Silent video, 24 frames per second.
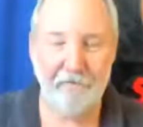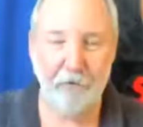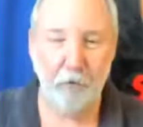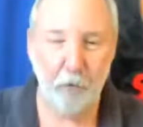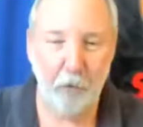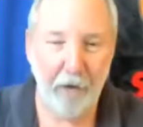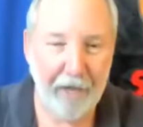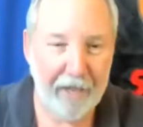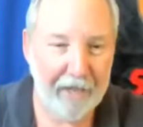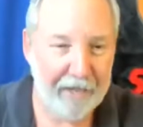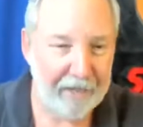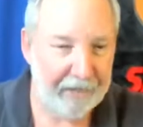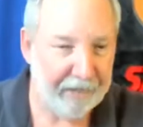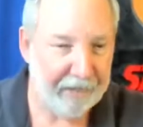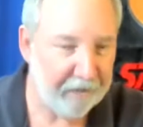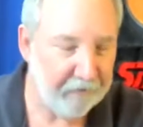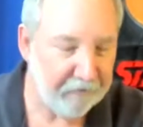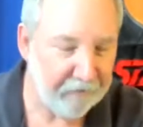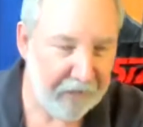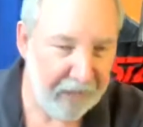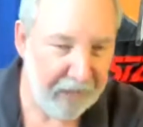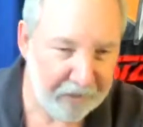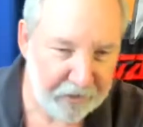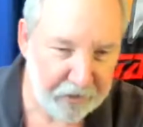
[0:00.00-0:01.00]
variety
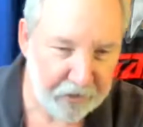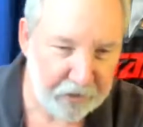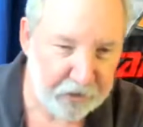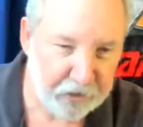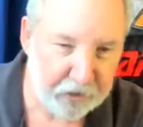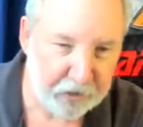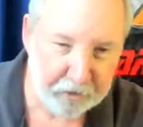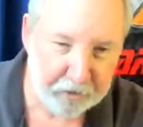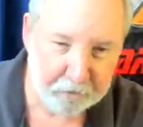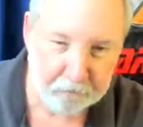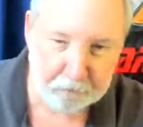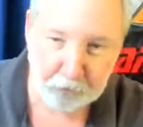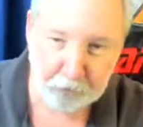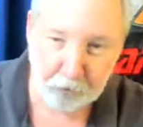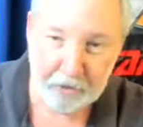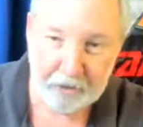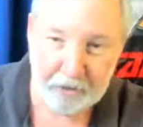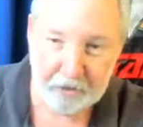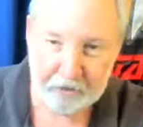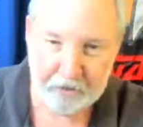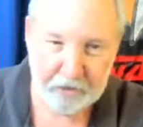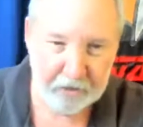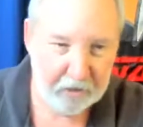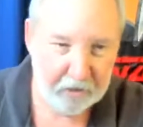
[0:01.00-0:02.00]
of cases you can
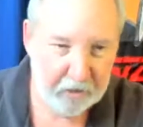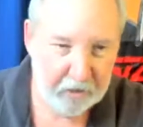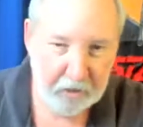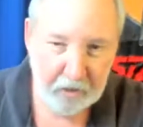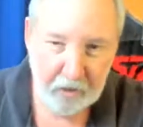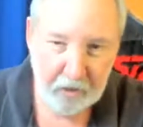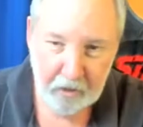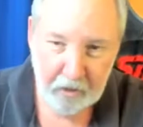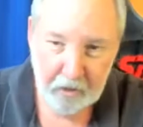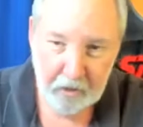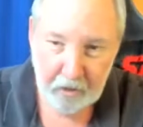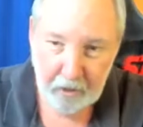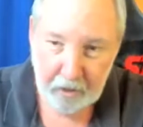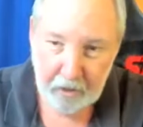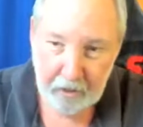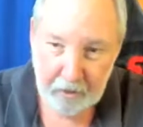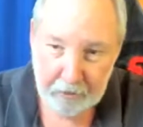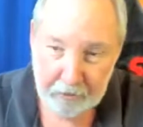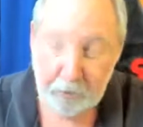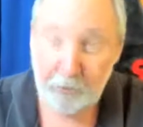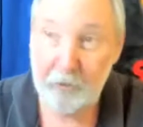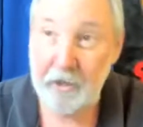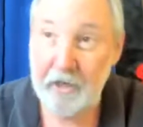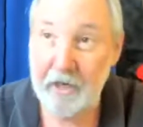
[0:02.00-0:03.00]
print uh,
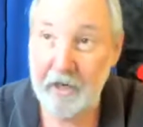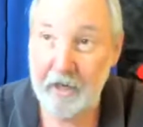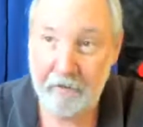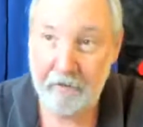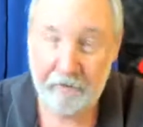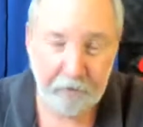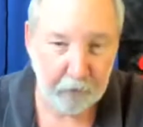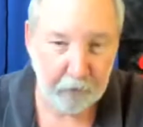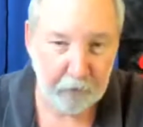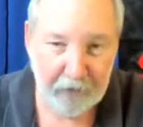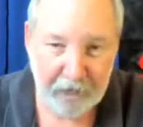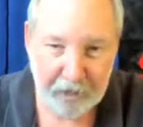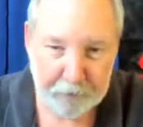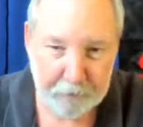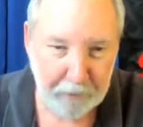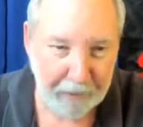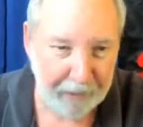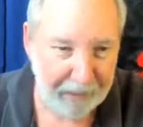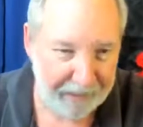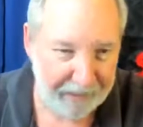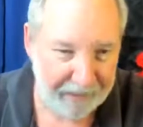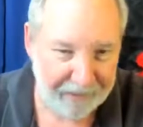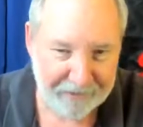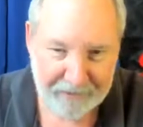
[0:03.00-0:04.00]
3D for
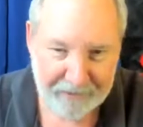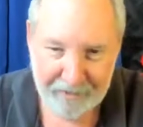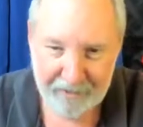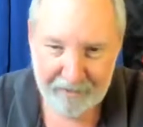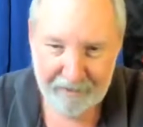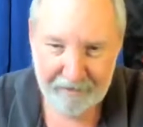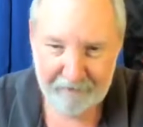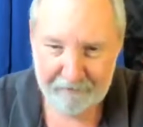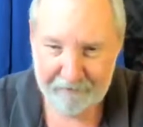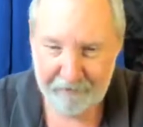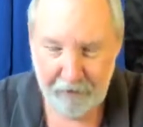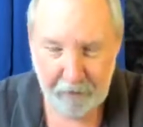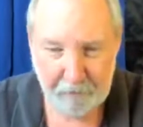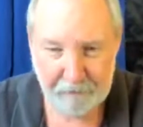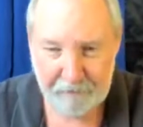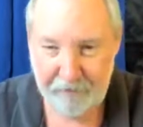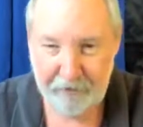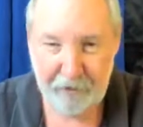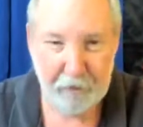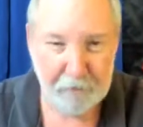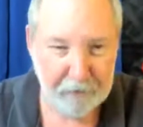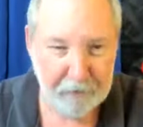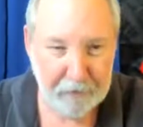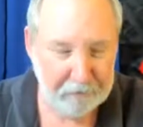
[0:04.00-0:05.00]
Raspis from
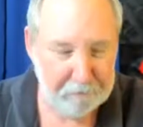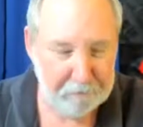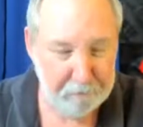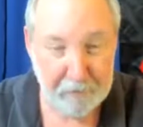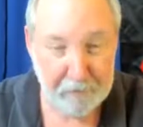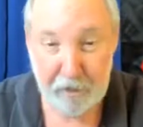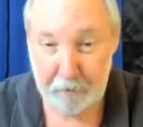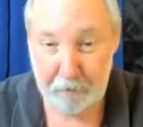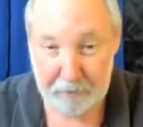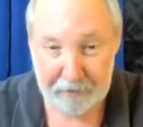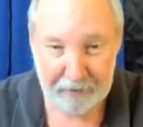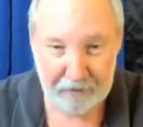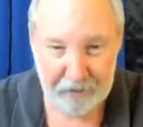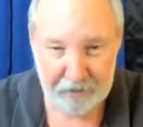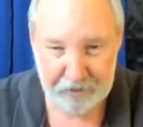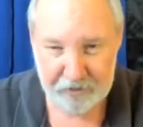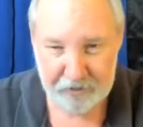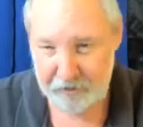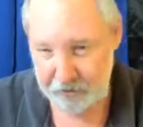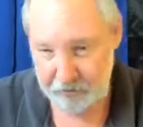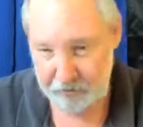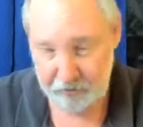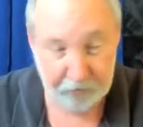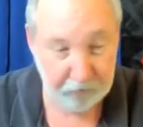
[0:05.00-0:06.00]
very min
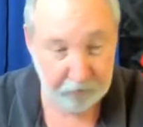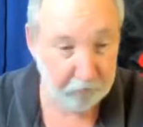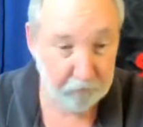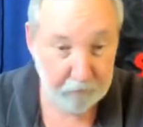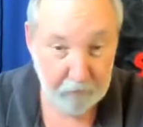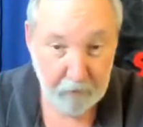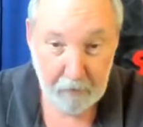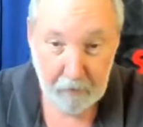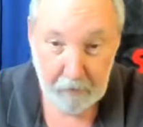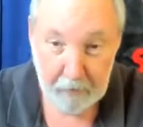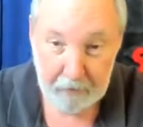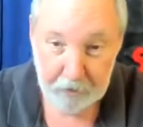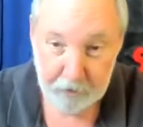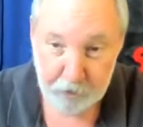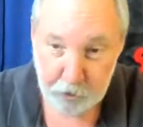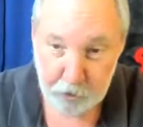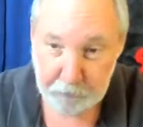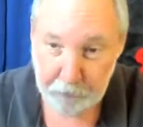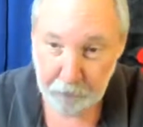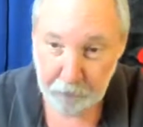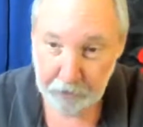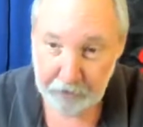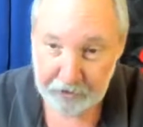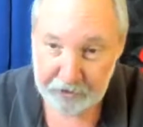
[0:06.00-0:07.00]
minimalist to
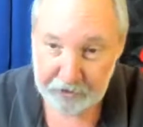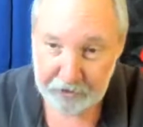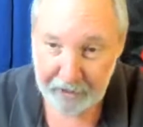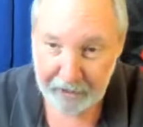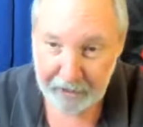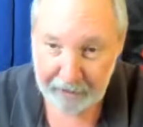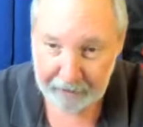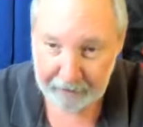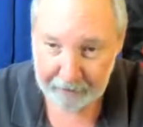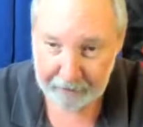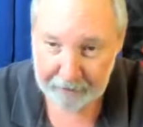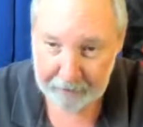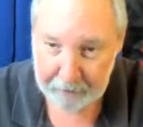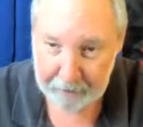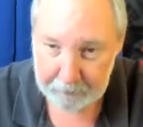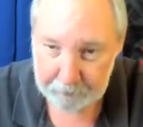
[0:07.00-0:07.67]
super exotic.